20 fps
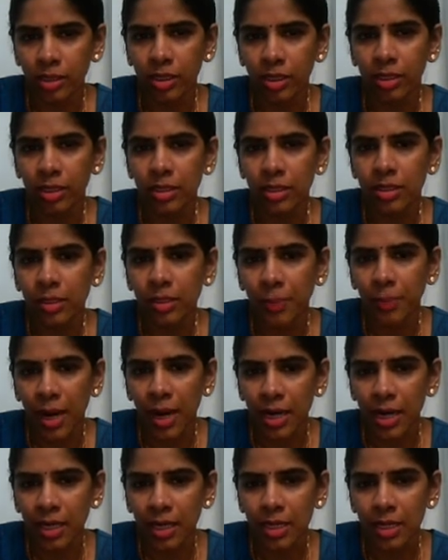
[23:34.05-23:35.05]
the dirt
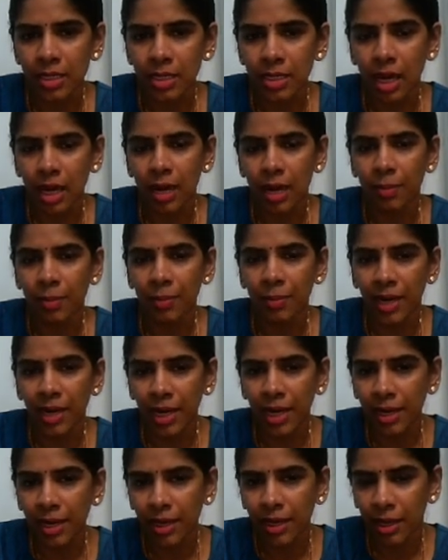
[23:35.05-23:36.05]
particles are
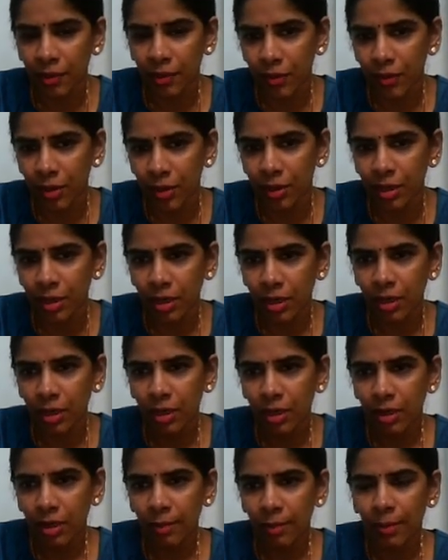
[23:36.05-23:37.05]
made heavier
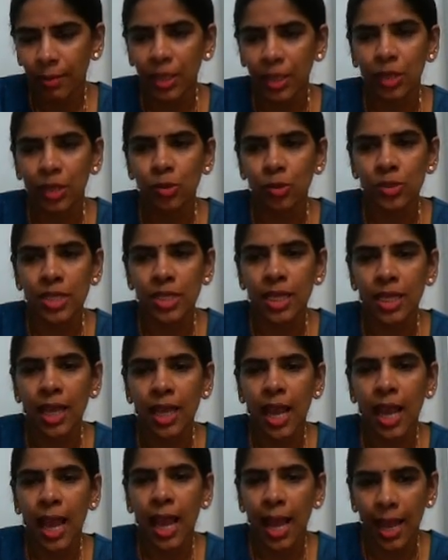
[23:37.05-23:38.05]
by using
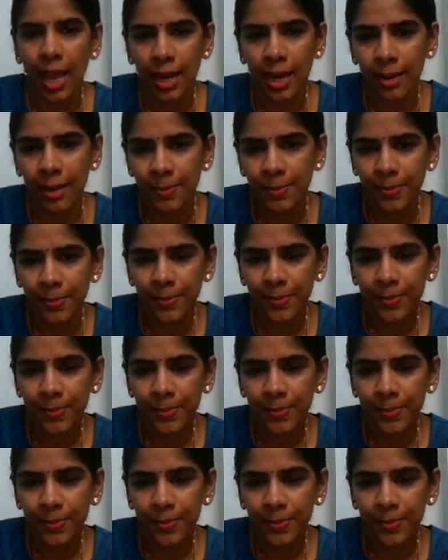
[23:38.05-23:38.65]
alum